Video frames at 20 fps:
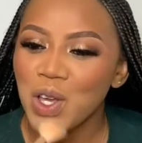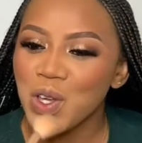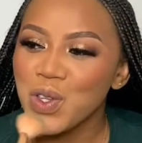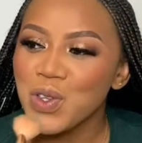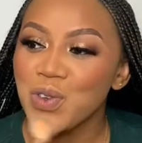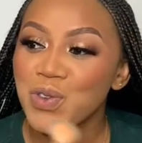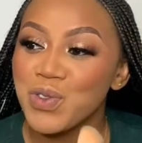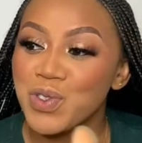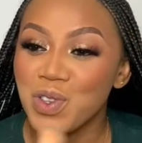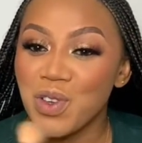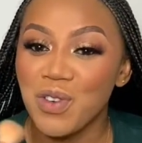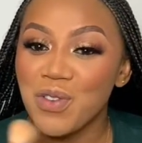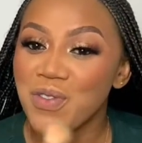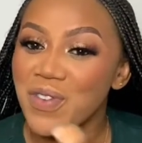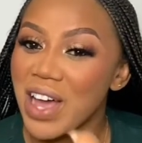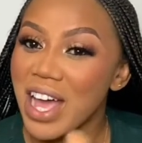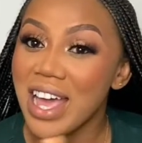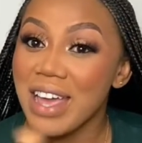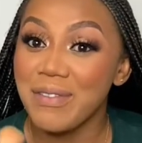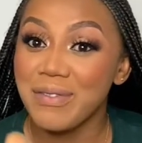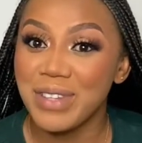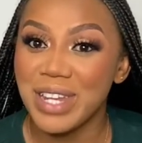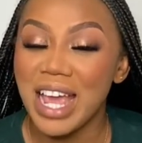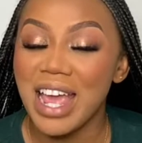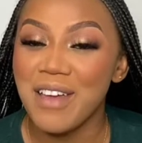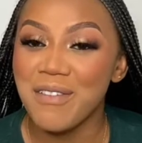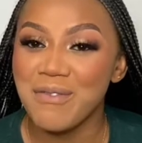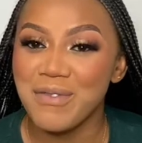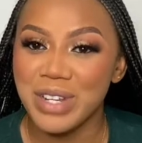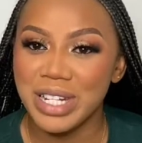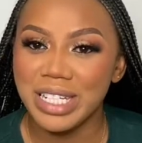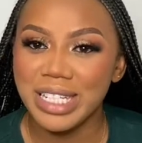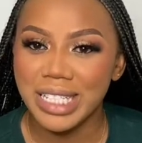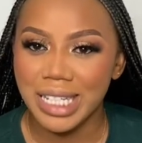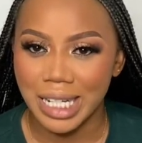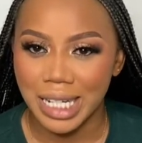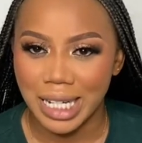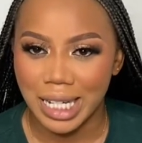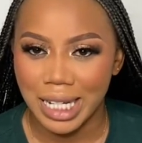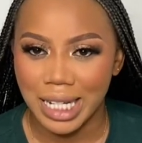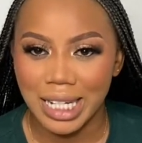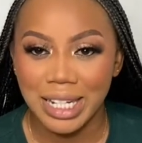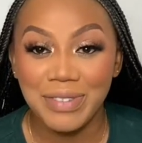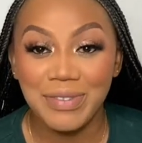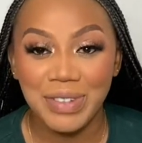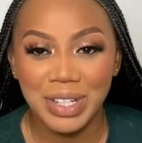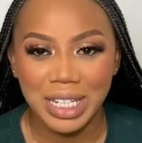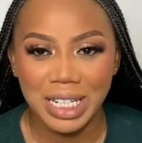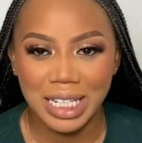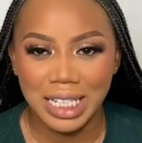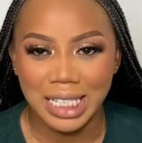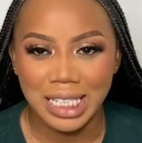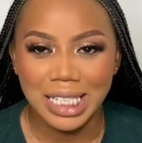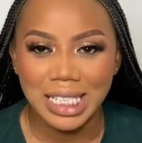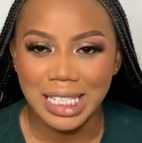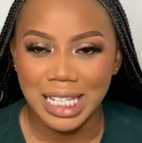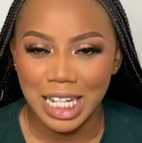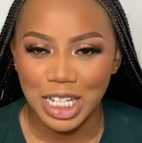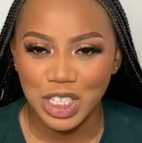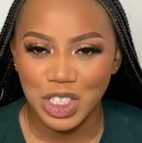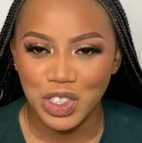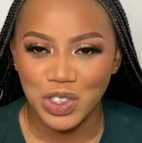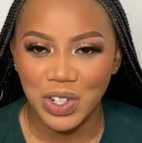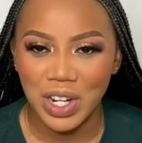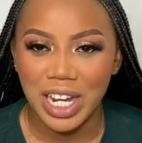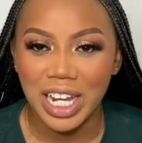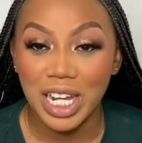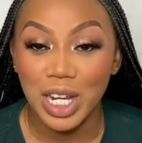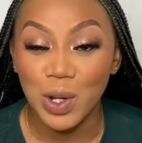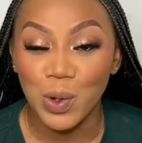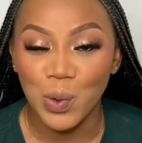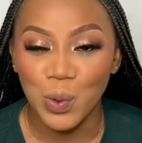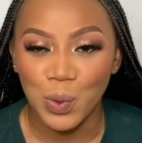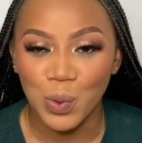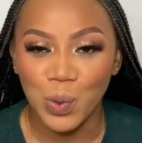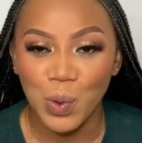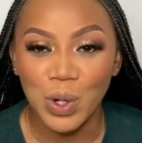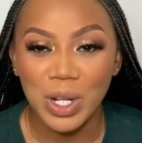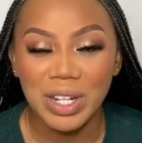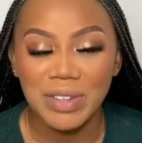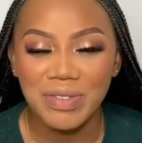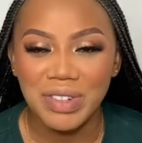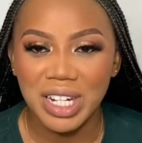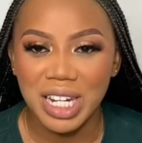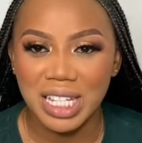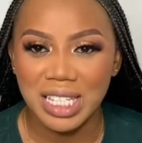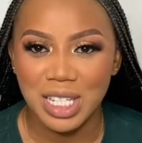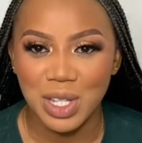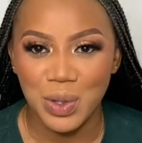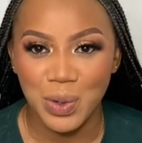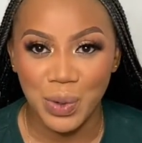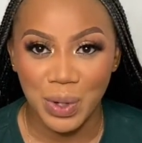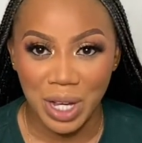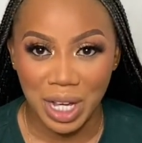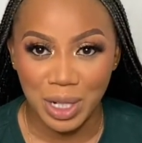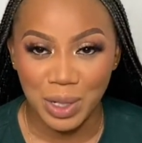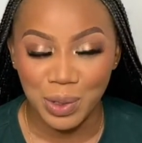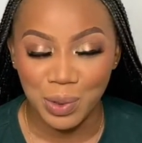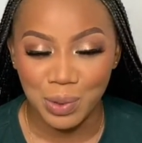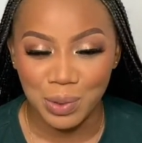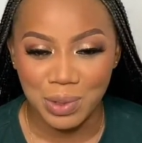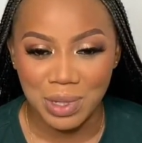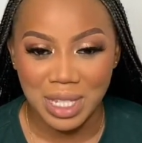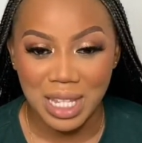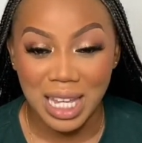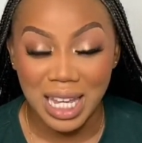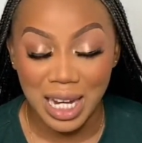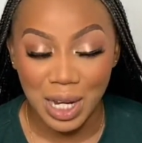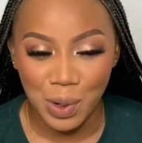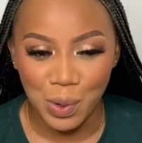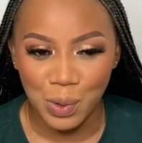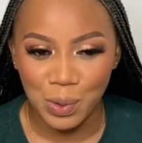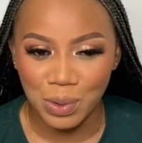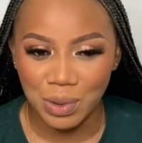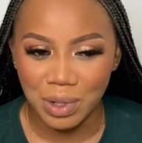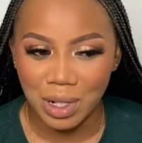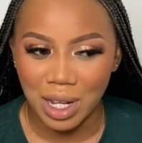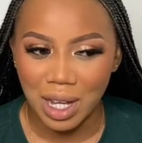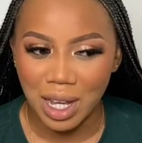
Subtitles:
You've survived every day living in this Nigeria alone, or living as a young adult alone.